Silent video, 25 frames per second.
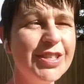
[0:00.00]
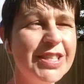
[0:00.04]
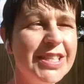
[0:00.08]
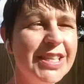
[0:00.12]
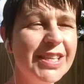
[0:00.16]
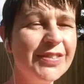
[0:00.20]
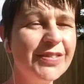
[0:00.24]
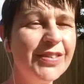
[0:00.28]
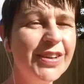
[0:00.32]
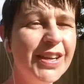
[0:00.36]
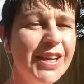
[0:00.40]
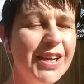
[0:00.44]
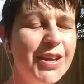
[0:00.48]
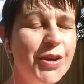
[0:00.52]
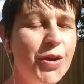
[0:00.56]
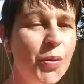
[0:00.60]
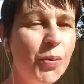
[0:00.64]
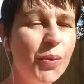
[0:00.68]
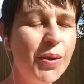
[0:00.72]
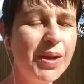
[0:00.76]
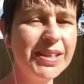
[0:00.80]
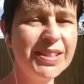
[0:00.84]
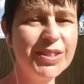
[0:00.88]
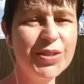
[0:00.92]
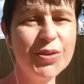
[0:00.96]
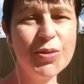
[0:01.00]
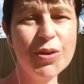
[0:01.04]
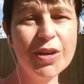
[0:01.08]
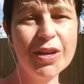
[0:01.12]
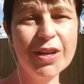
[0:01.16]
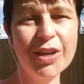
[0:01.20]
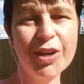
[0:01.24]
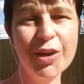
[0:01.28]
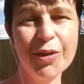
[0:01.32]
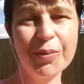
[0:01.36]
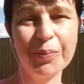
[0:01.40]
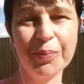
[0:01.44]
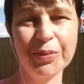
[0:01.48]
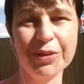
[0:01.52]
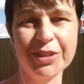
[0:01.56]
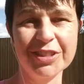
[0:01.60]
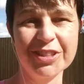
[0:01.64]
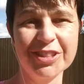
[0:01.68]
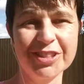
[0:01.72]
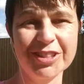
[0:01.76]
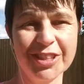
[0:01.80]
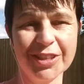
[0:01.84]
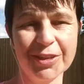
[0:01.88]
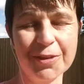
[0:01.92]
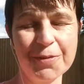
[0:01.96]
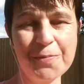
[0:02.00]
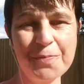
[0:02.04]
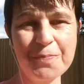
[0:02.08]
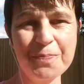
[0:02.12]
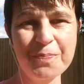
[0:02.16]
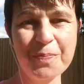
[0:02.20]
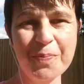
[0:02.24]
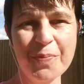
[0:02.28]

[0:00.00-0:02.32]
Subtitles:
TV, we're talking competition,